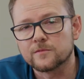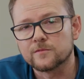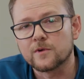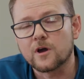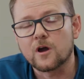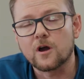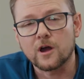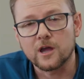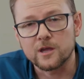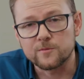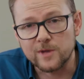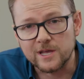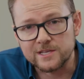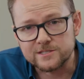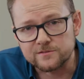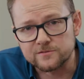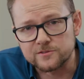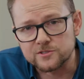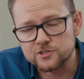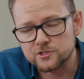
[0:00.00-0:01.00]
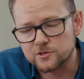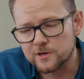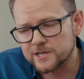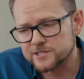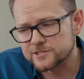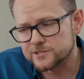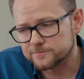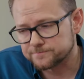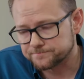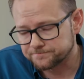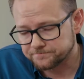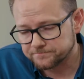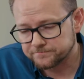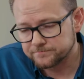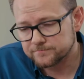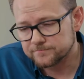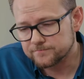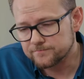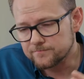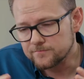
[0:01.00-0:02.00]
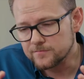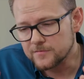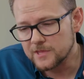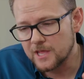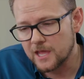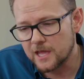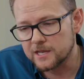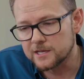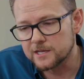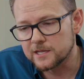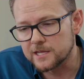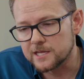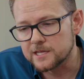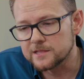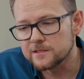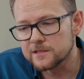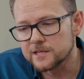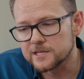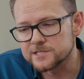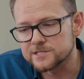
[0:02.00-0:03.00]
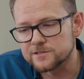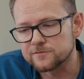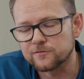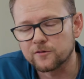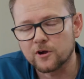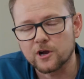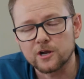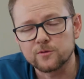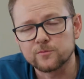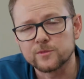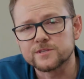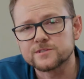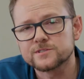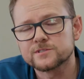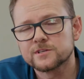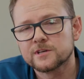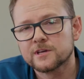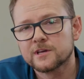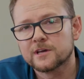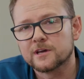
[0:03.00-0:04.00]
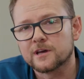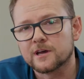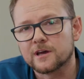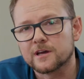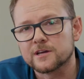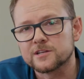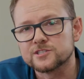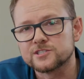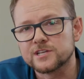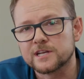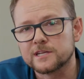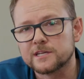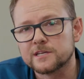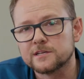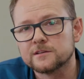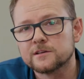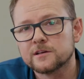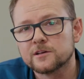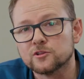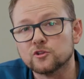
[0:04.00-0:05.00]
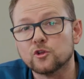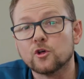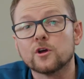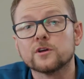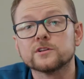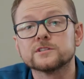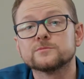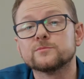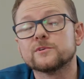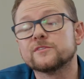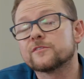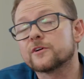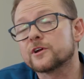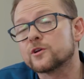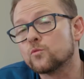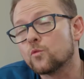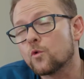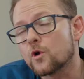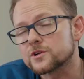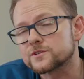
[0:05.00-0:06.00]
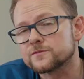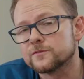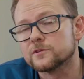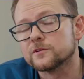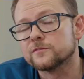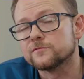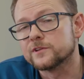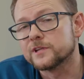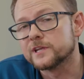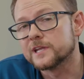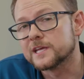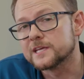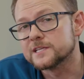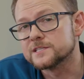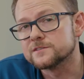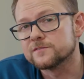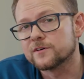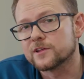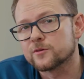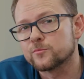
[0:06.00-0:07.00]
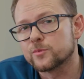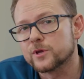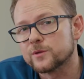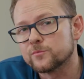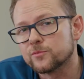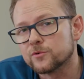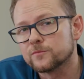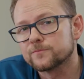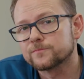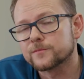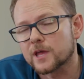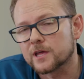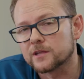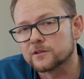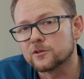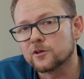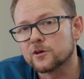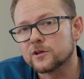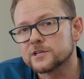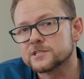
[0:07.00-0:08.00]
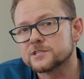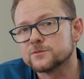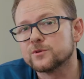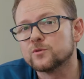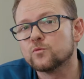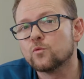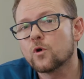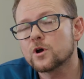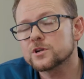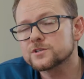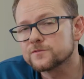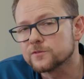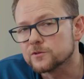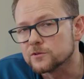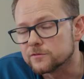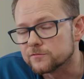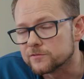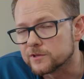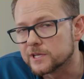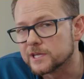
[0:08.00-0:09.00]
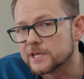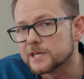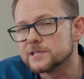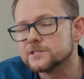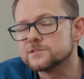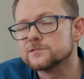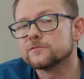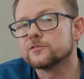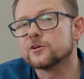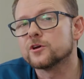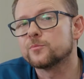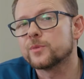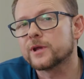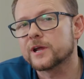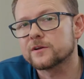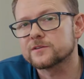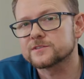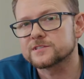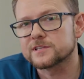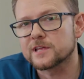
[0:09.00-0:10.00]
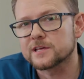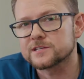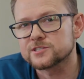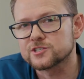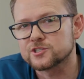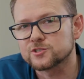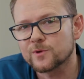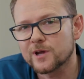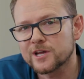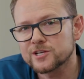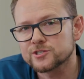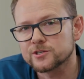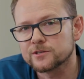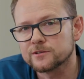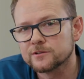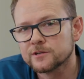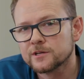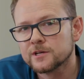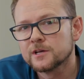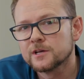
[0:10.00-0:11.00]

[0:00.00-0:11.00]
high amounts of distress. And in these environments, Jenny learned to be very watchful of the needs of other people. And learning to be watchful of the needs of her parents in that situation